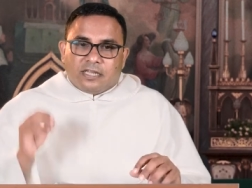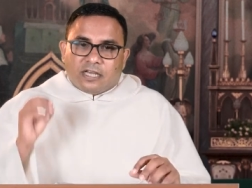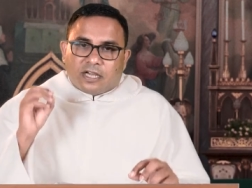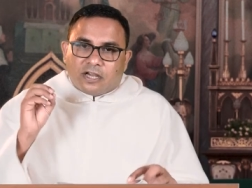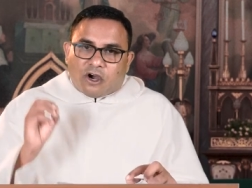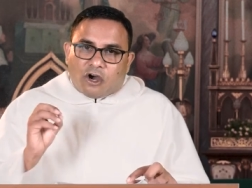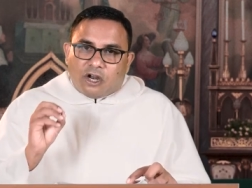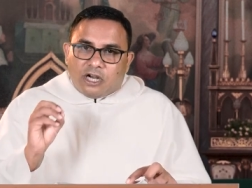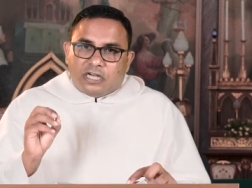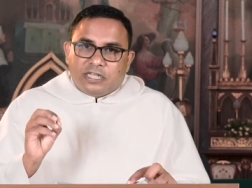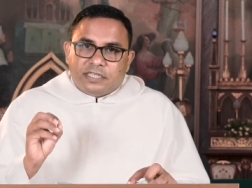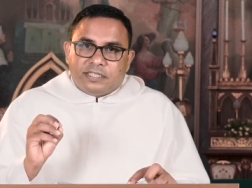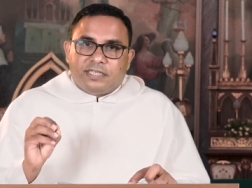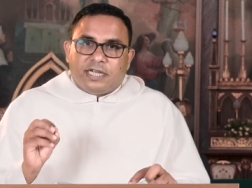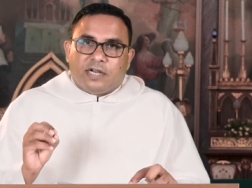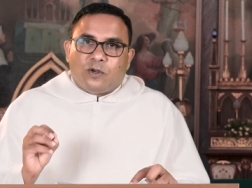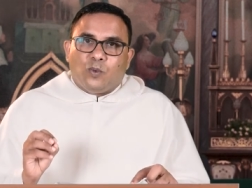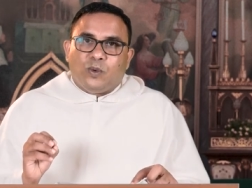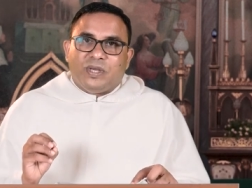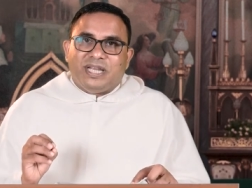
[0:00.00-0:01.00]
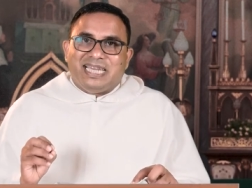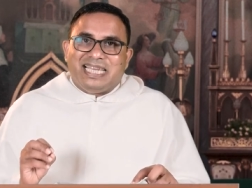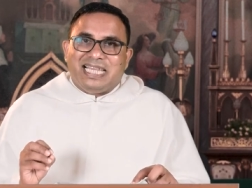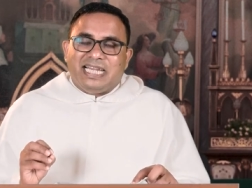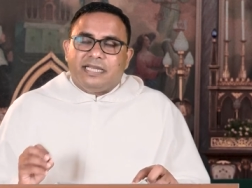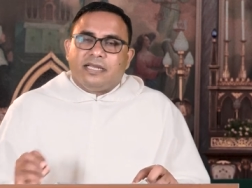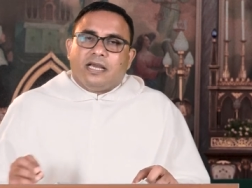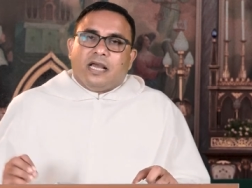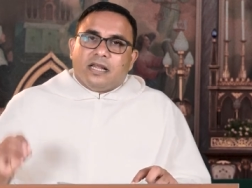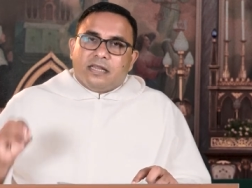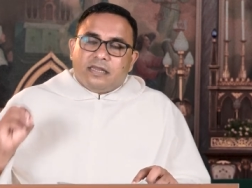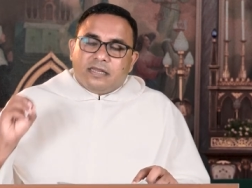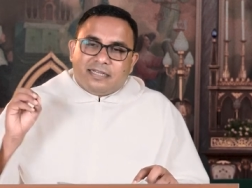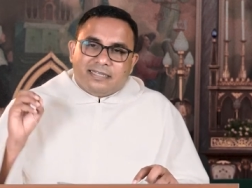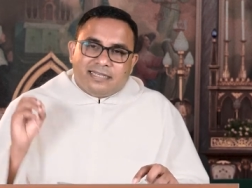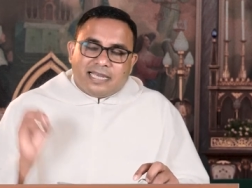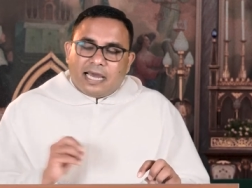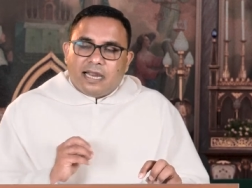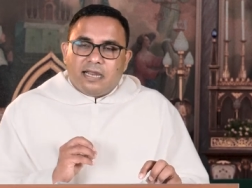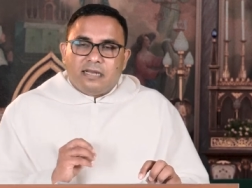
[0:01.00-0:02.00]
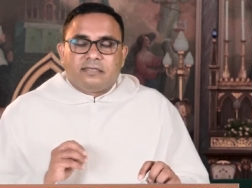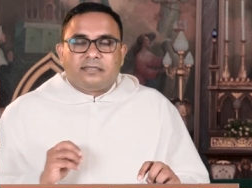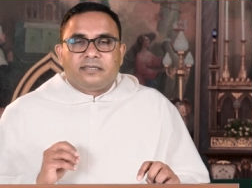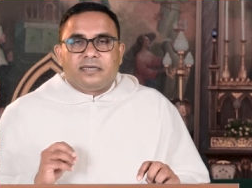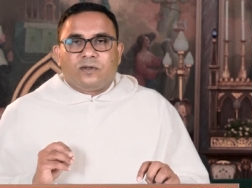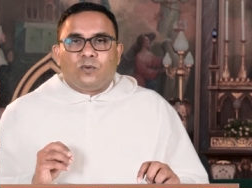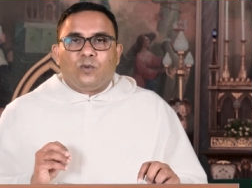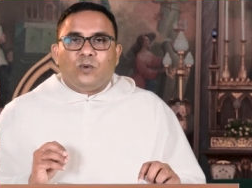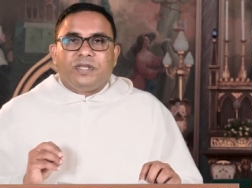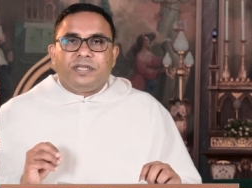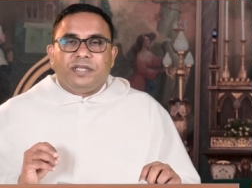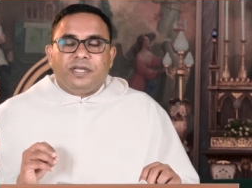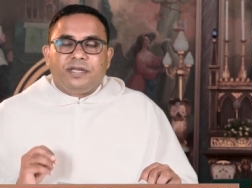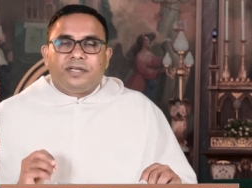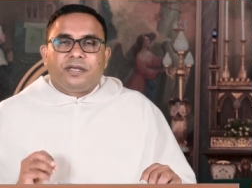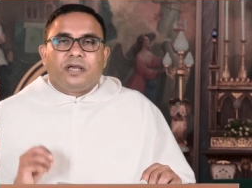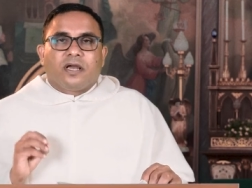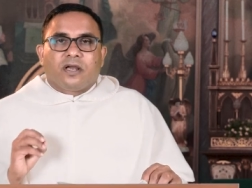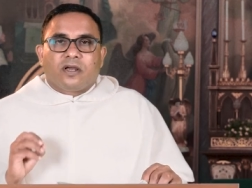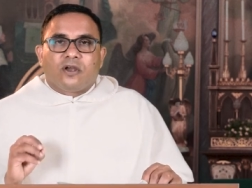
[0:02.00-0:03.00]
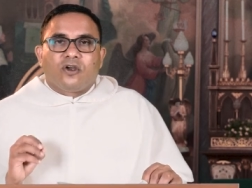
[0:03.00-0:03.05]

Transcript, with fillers: The qualities that we need, the talents that we need,